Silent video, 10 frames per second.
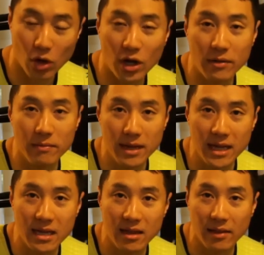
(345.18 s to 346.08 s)
on
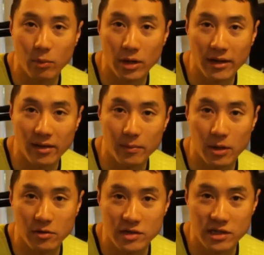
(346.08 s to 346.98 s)
me at this point as
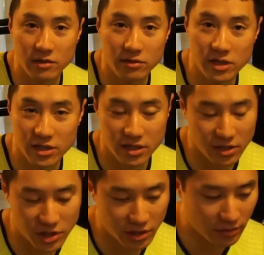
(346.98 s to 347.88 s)
opposed to just the
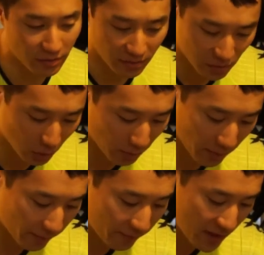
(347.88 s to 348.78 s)
shoes in terms
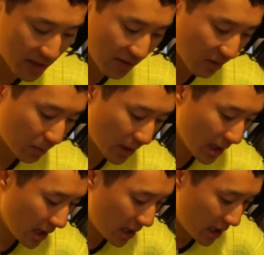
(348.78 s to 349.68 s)
of fitness, but
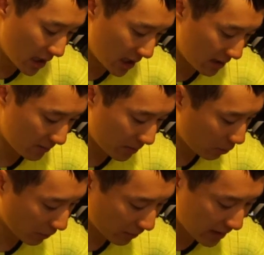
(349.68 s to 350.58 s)

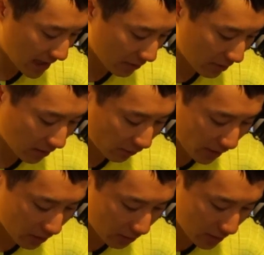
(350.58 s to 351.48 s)
we'll see how these
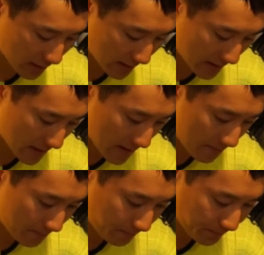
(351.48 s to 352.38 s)
feel.
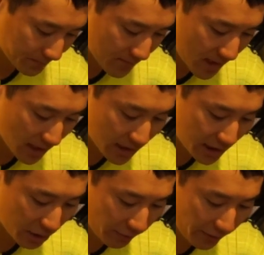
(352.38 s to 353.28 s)
They
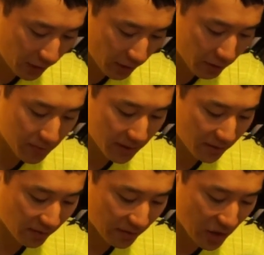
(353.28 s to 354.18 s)
do feel a little bit
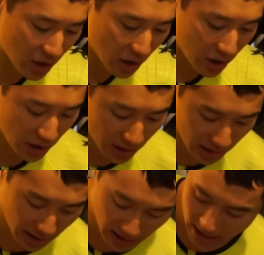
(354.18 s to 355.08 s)
snug
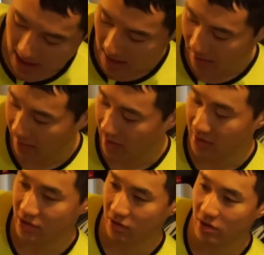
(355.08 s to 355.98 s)
as I
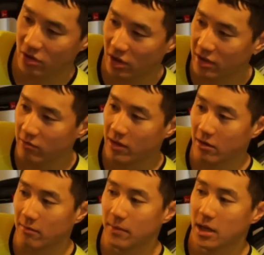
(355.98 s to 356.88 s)
started trying to
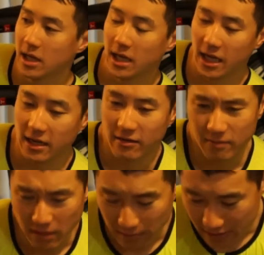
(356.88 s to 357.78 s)
wear them, and I'll
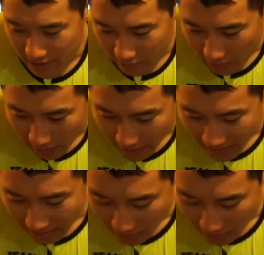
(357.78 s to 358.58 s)
probably just wear these out